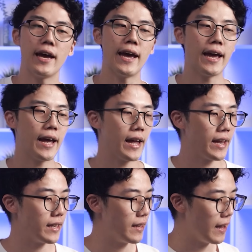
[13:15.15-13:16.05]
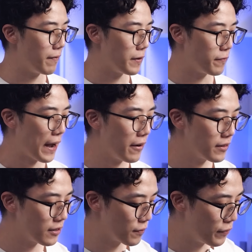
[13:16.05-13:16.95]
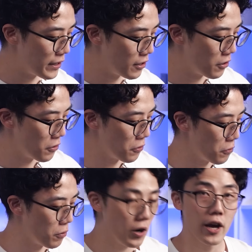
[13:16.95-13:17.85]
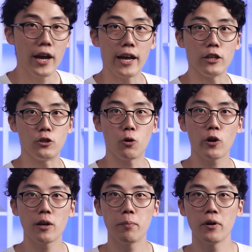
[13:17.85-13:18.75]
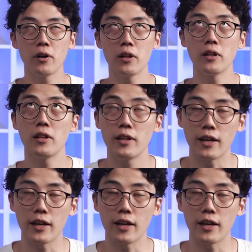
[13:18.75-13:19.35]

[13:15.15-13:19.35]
And if you found this video enjoyable,